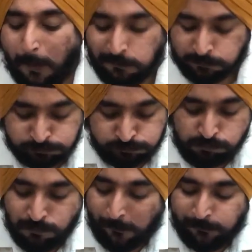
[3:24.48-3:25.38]
Well,
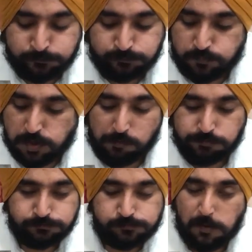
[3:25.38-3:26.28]
thank you Zomato and
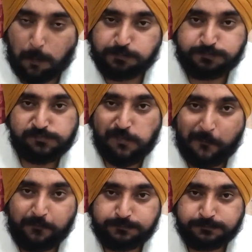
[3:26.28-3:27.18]
thank you for watching
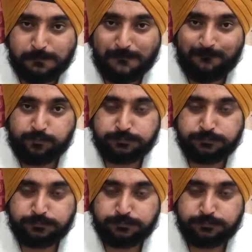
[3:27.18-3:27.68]
this video.